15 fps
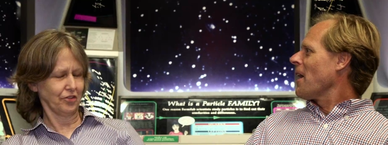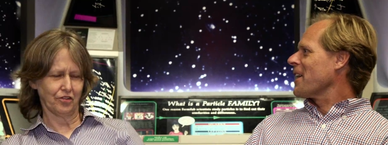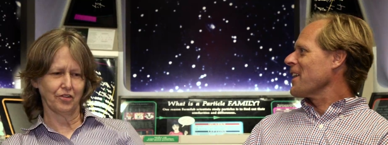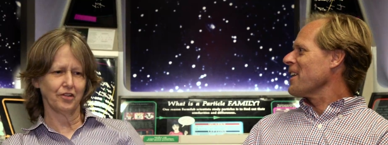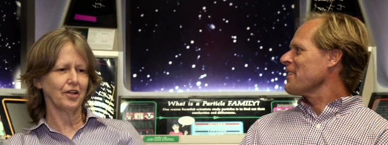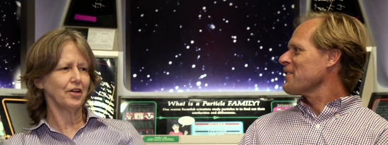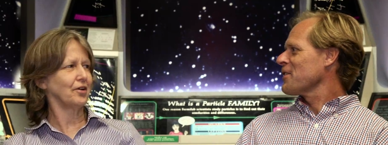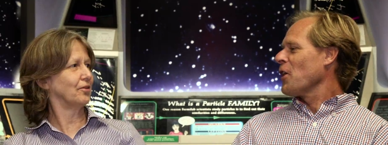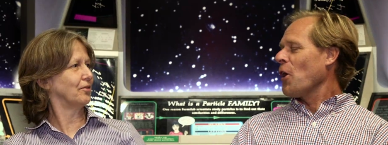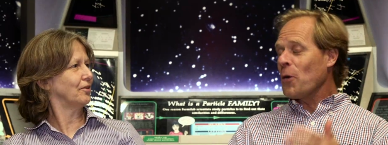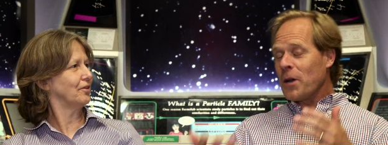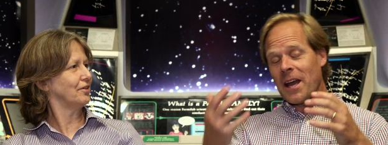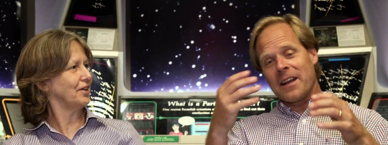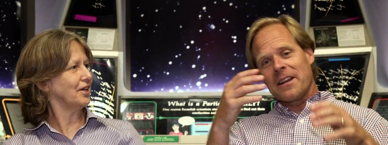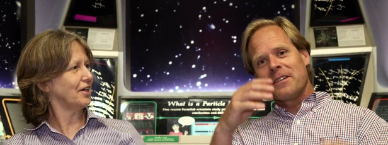Speaker 1: Should I guess. Know.
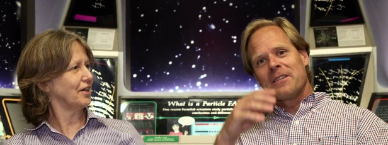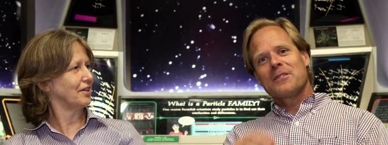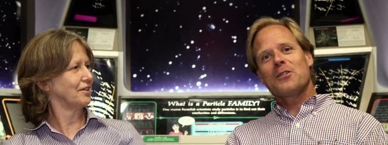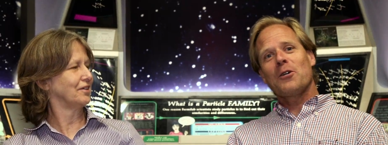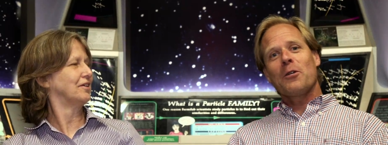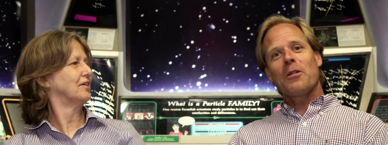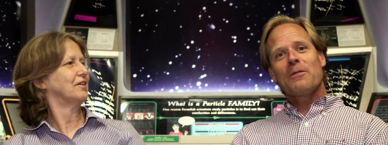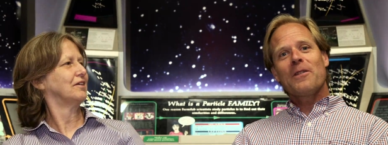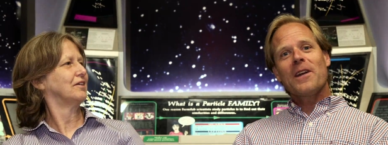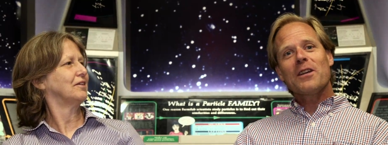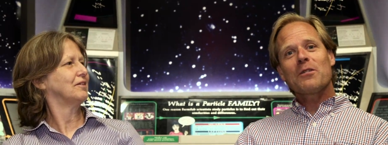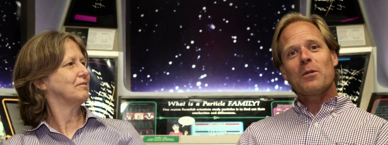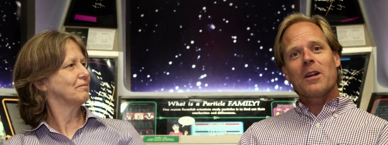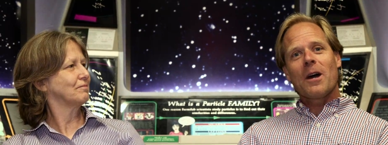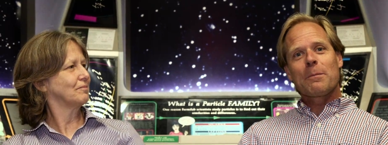Okay, yeah. so the
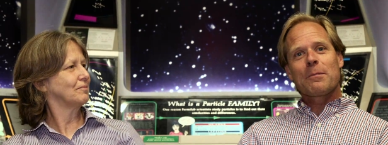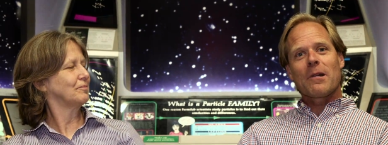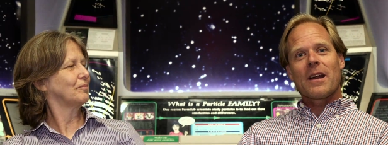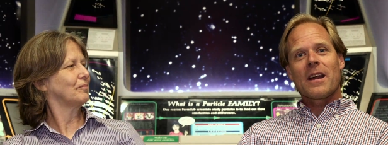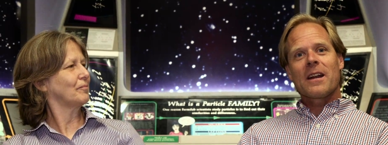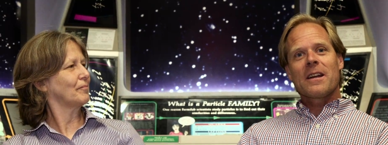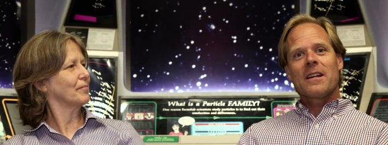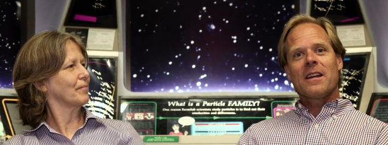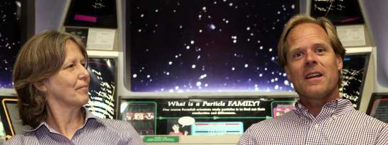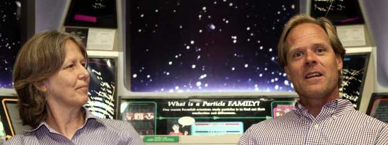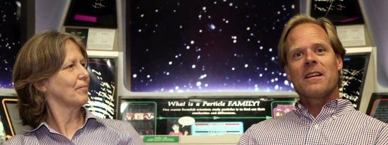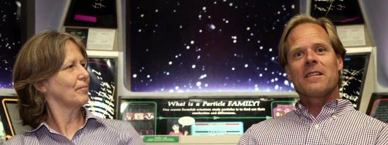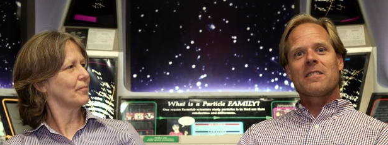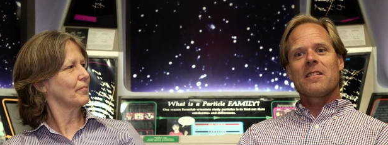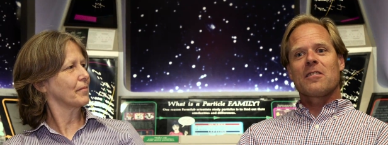phase one upgrade
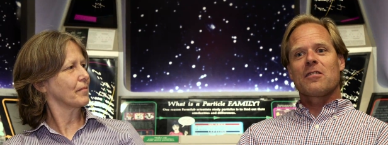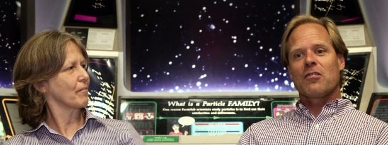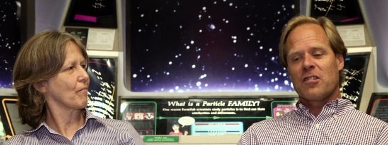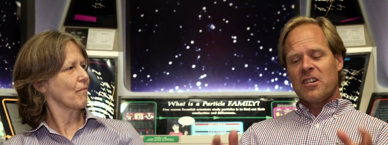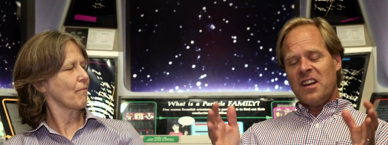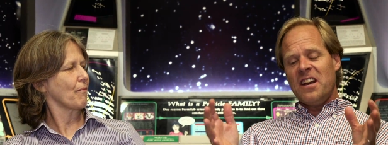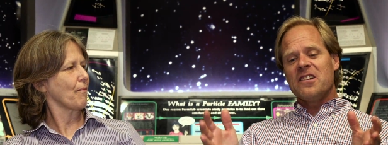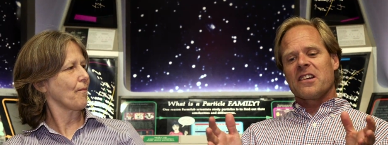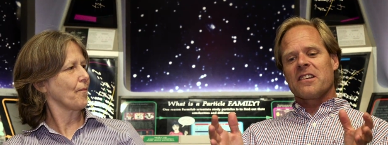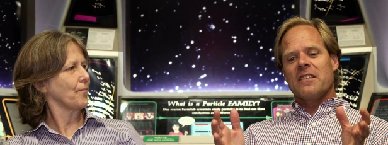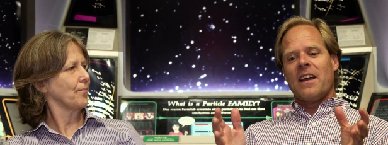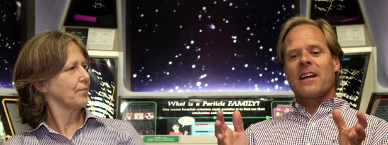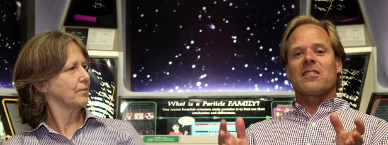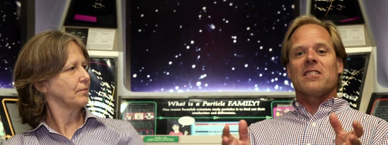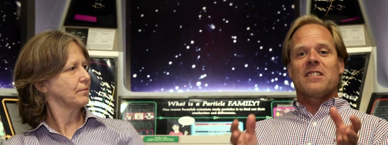is a strategic
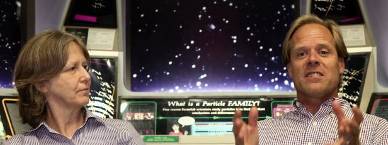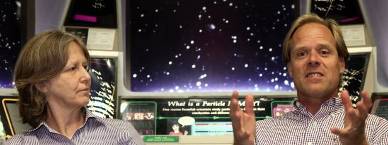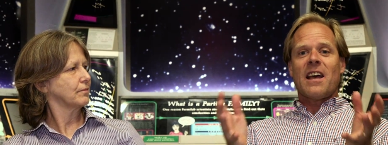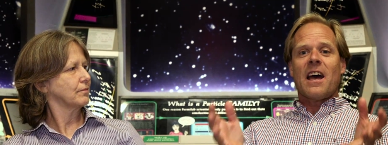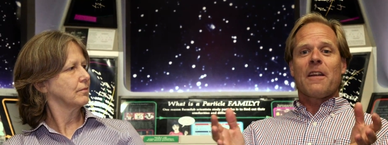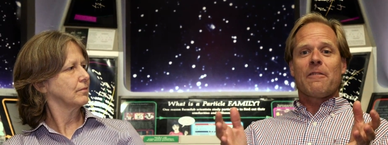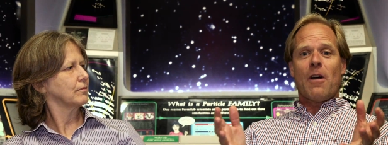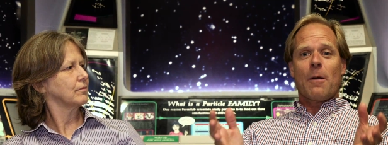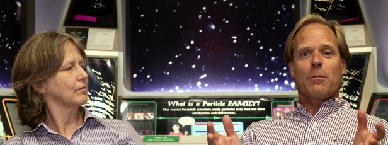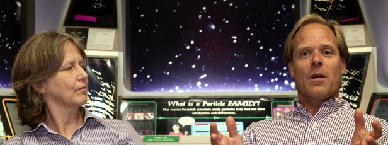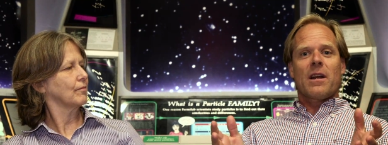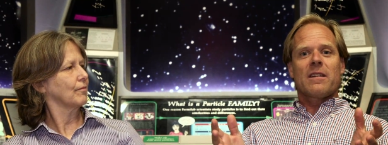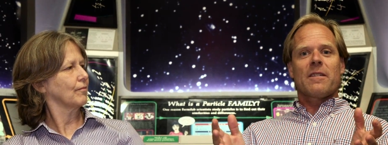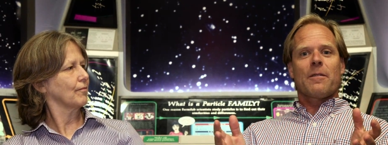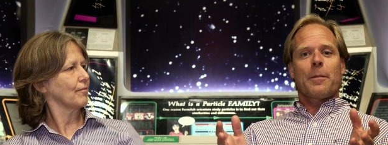actually set of
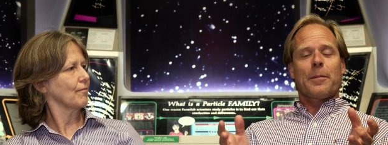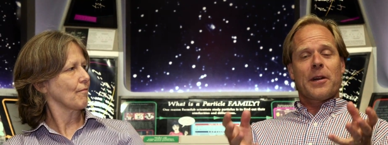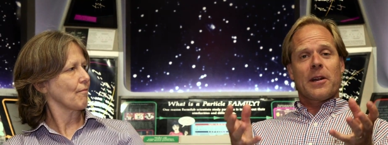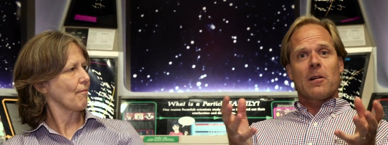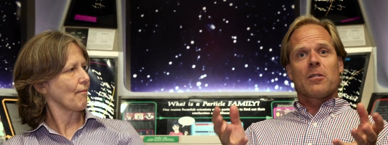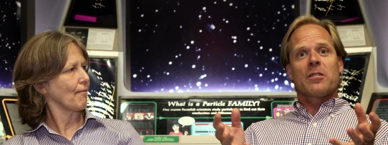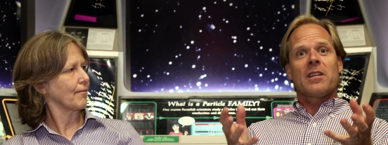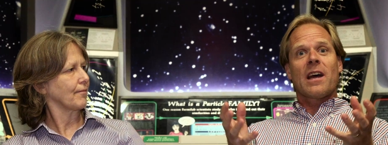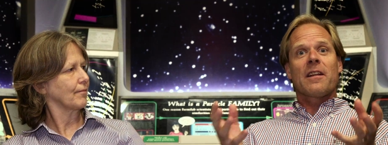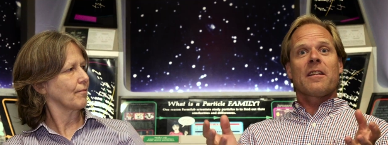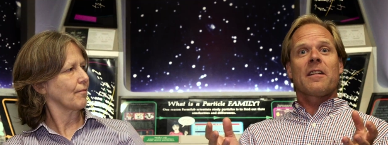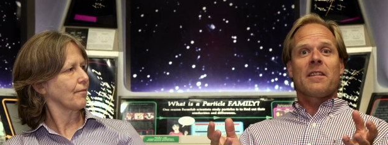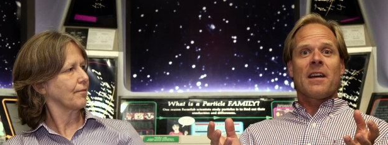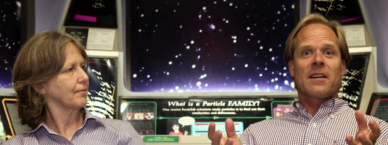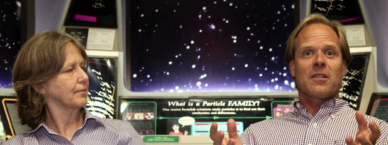upgrades of a particular set of
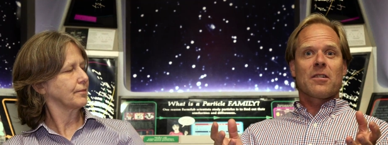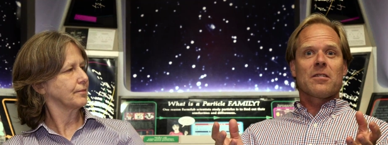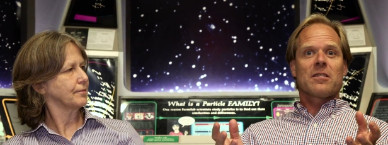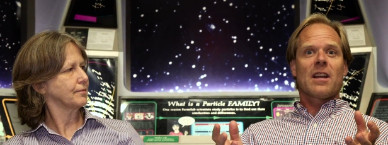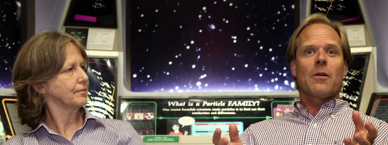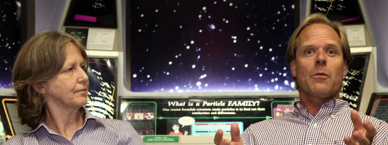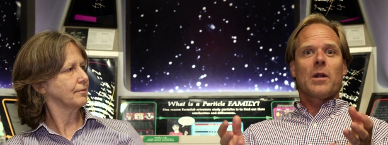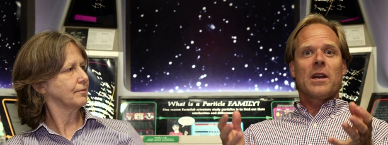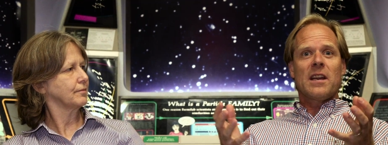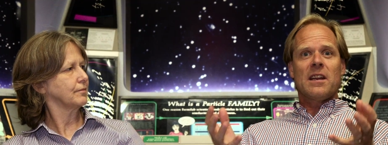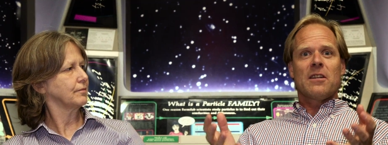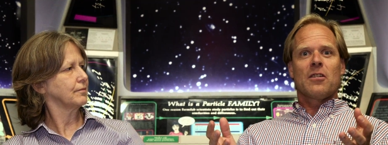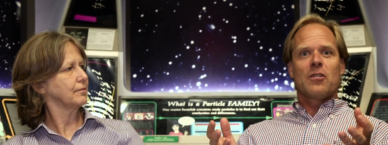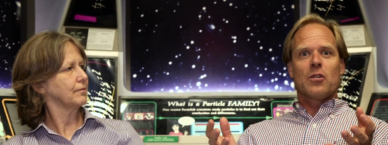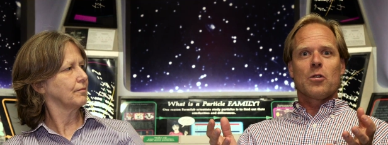detectors that we
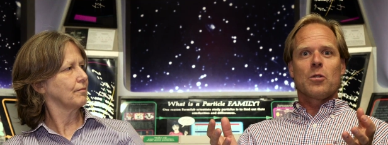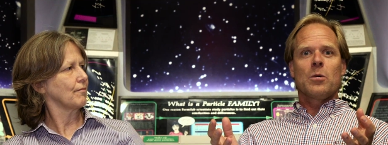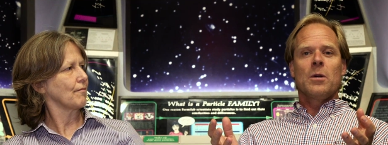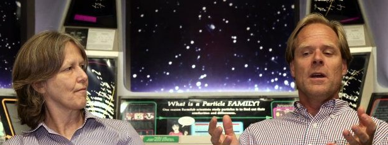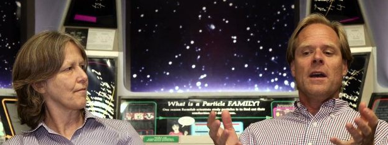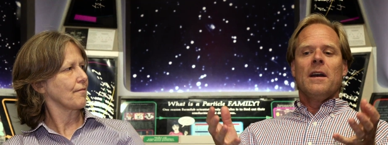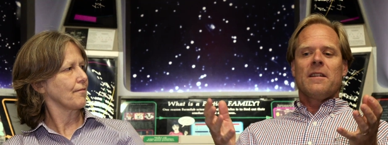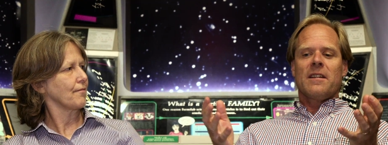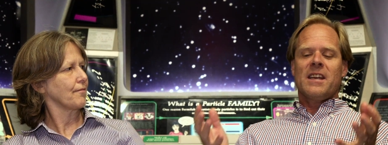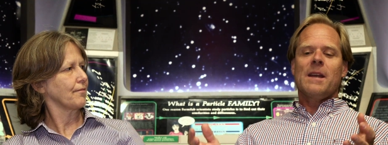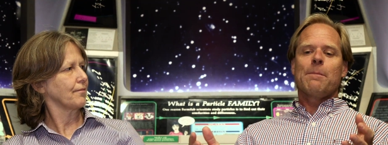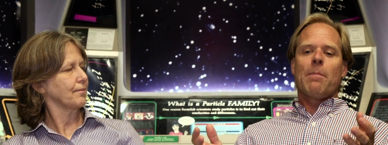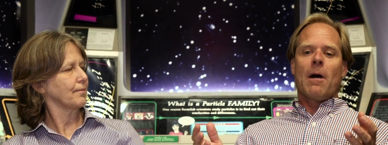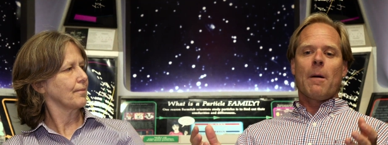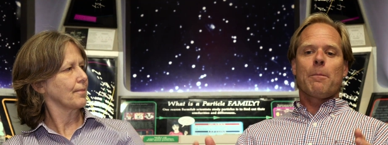need to do to
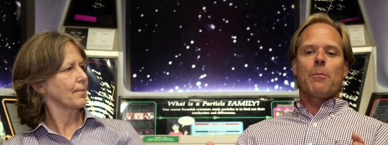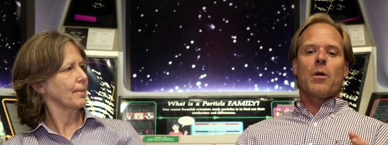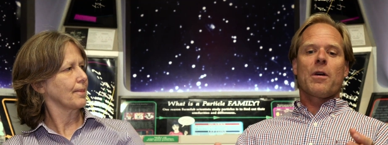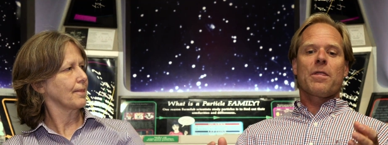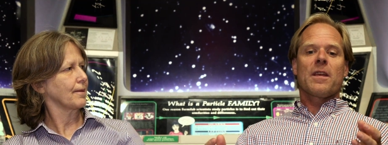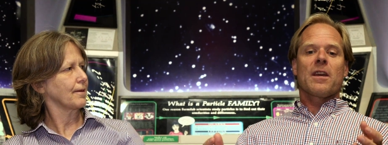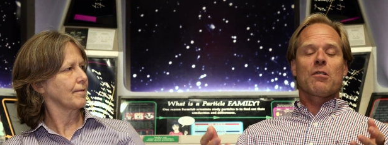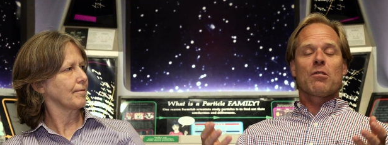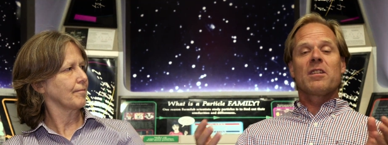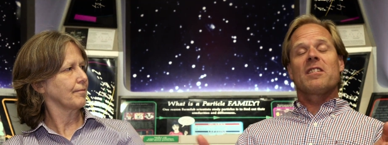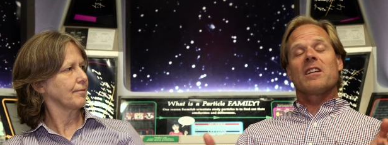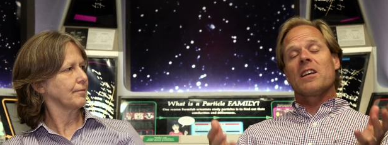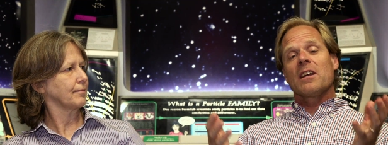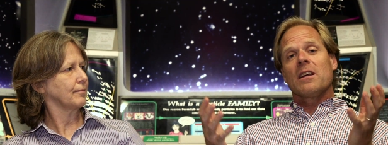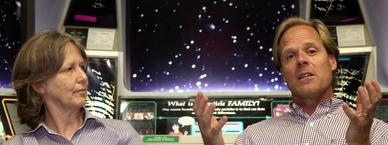keep up with the
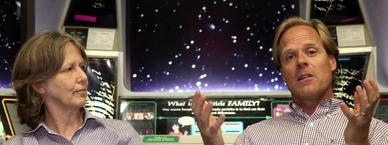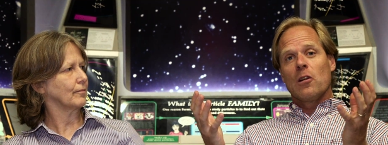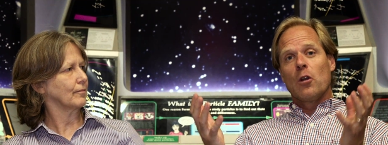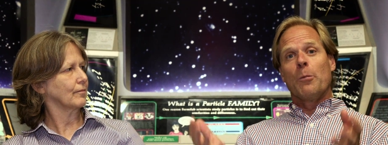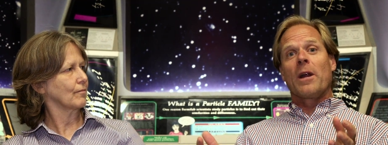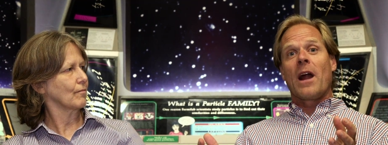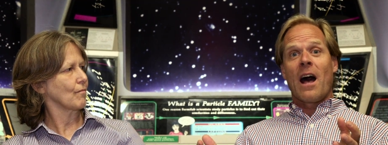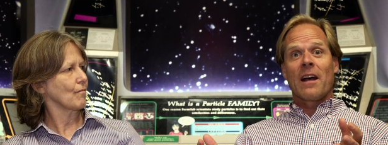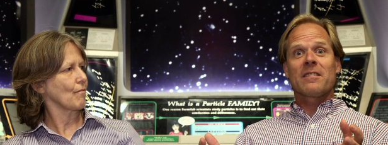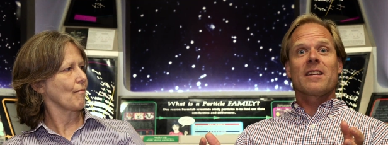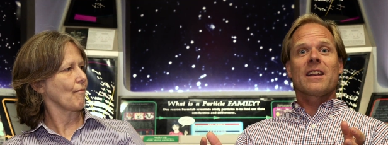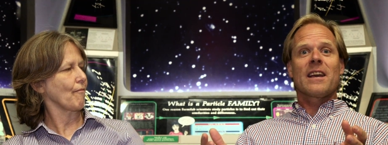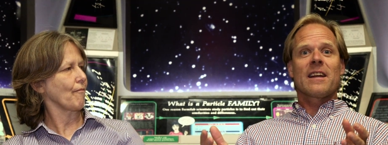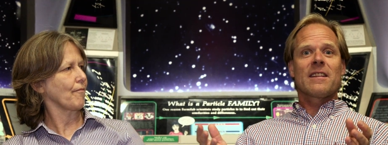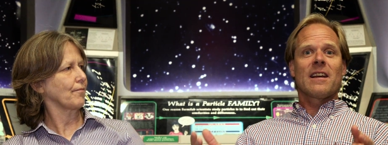increasing
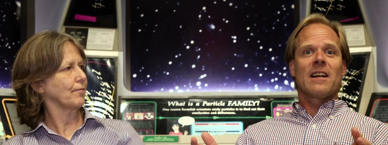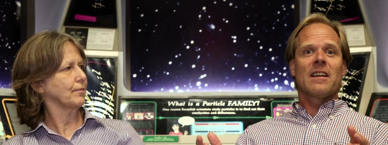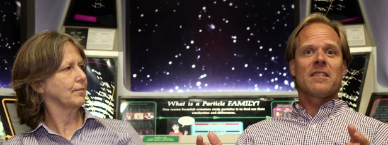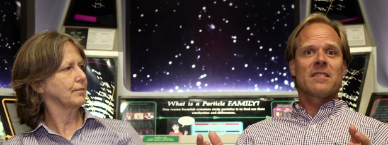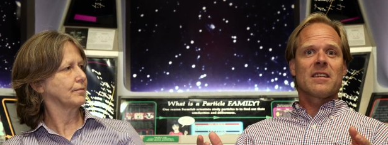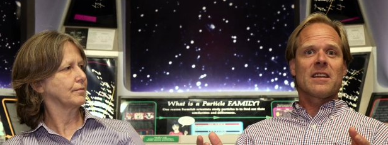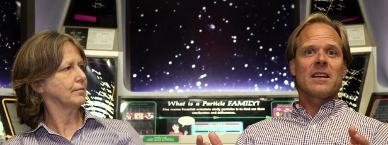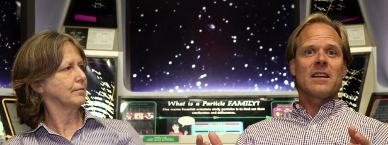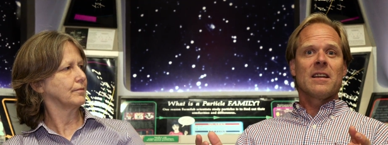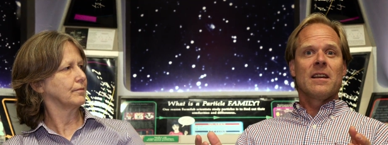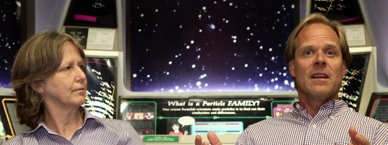luminosity at the LHC.